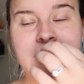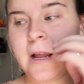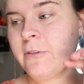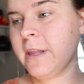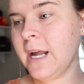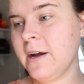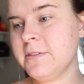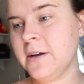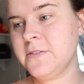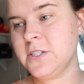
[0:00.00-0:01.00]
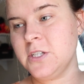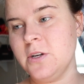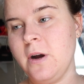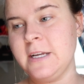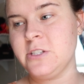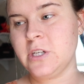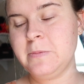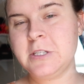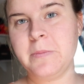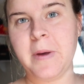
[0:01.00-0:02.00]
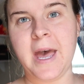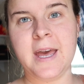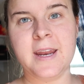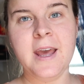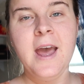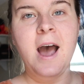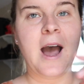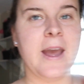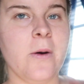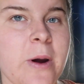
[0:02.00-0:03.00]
thing I really have left to do, I stripped the bed, I